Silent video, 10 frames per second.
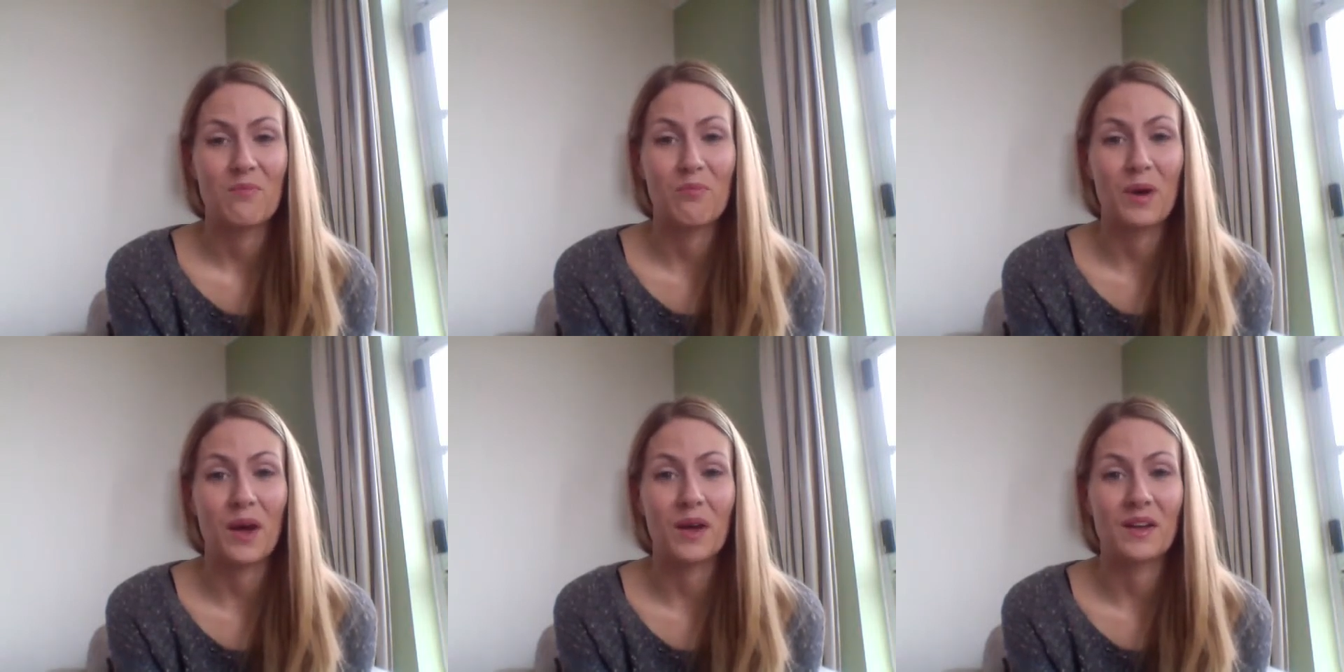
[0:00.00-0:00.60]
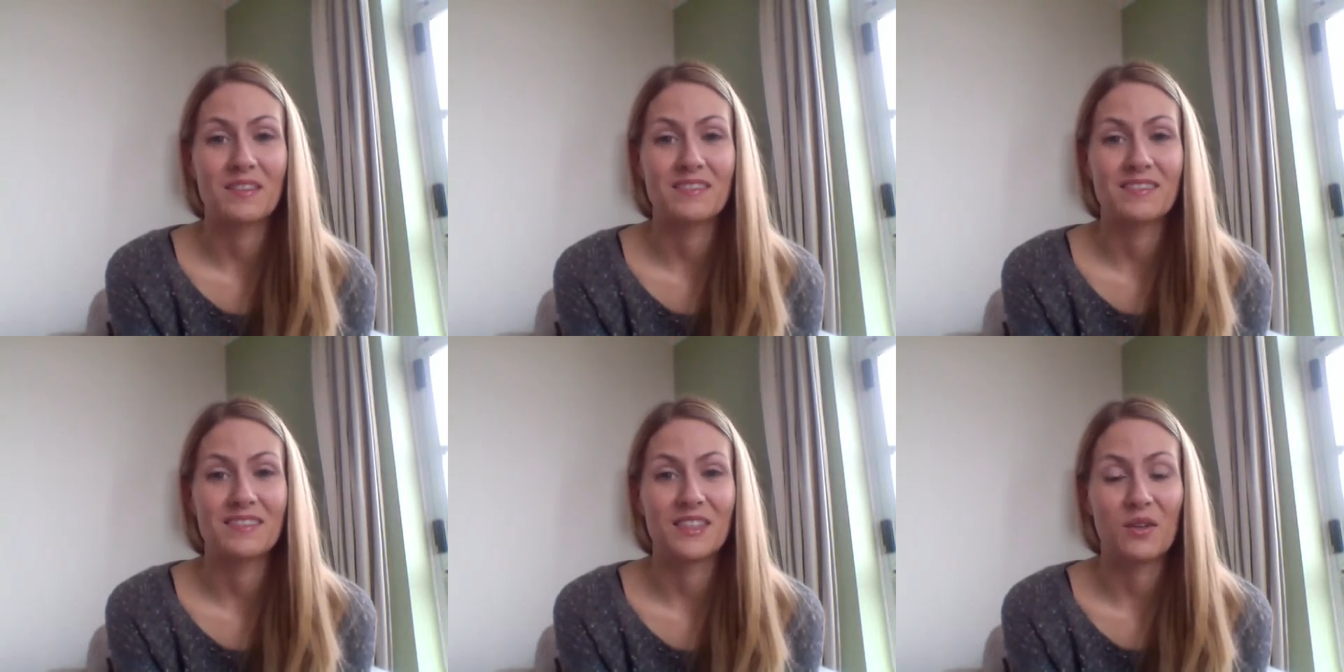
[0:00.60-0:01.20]
But
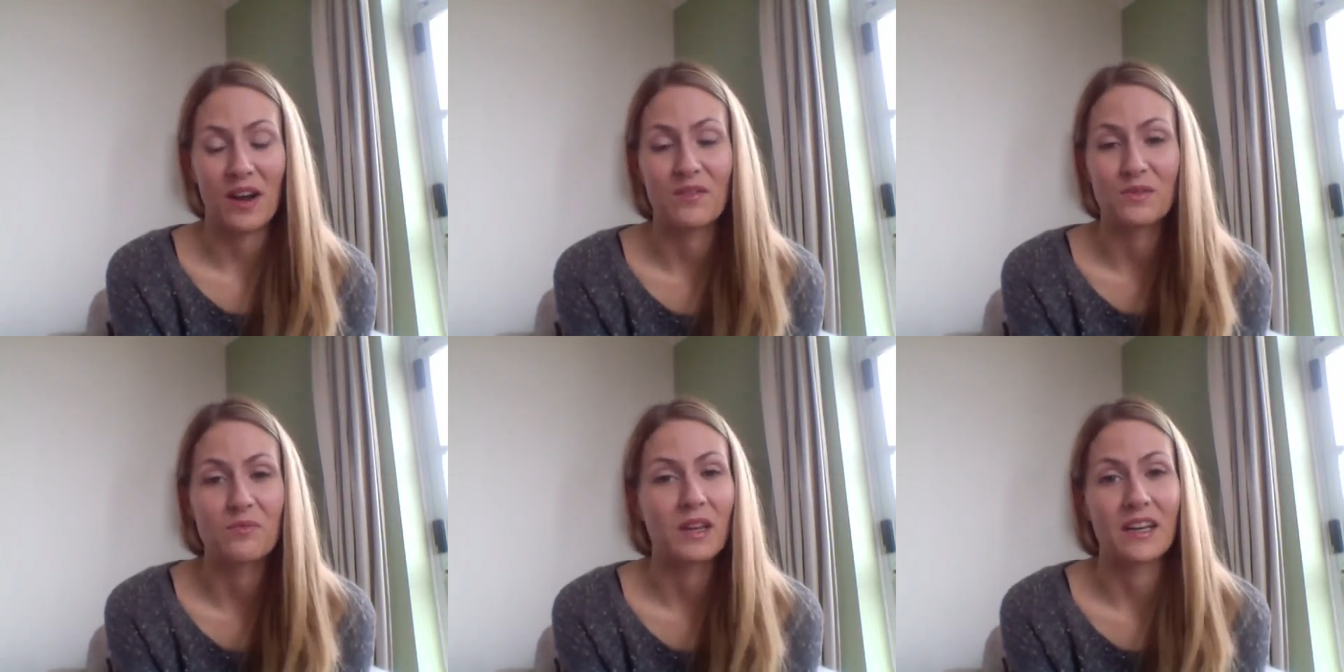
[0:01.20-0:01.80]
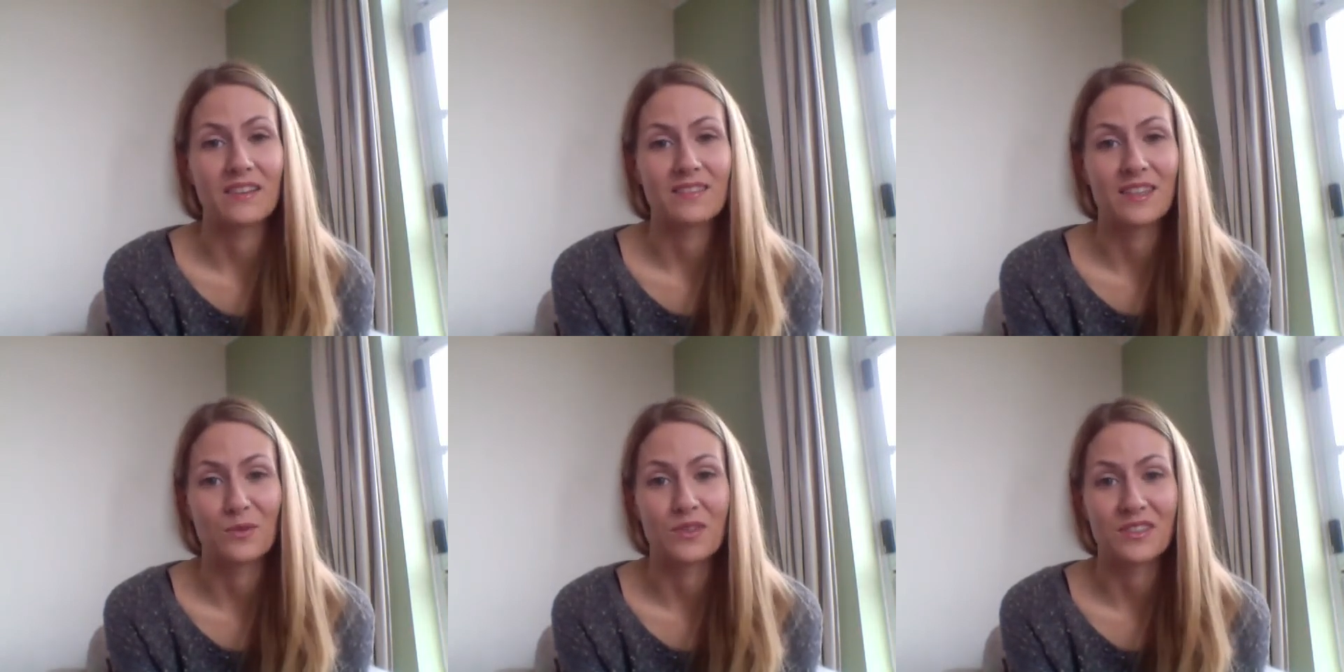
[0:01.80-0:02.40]
you have to admit it
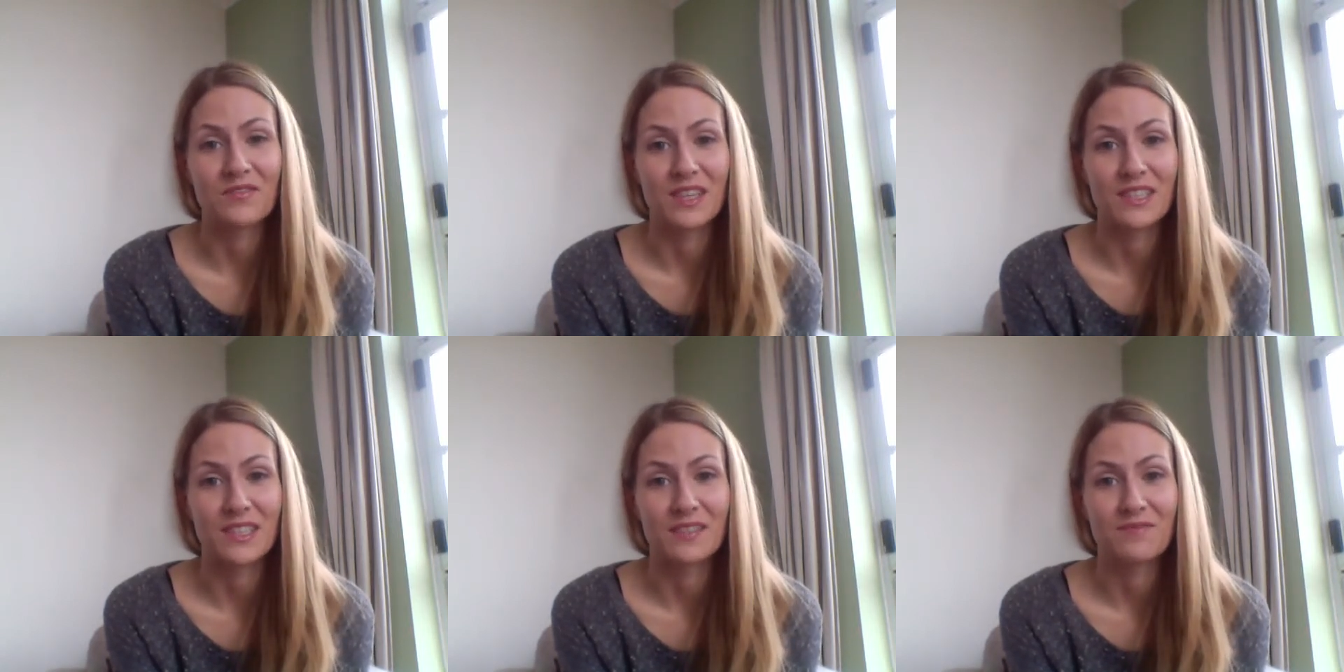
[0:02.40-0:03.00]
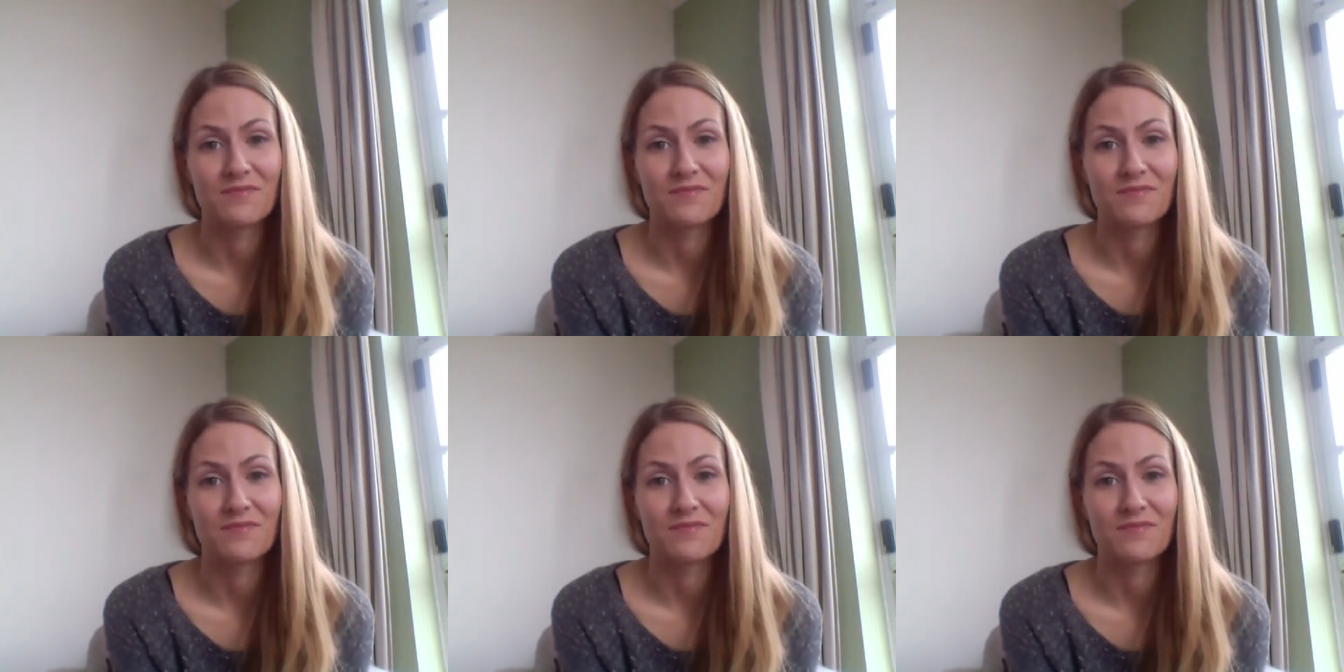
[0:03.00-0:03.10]
in order to fix it.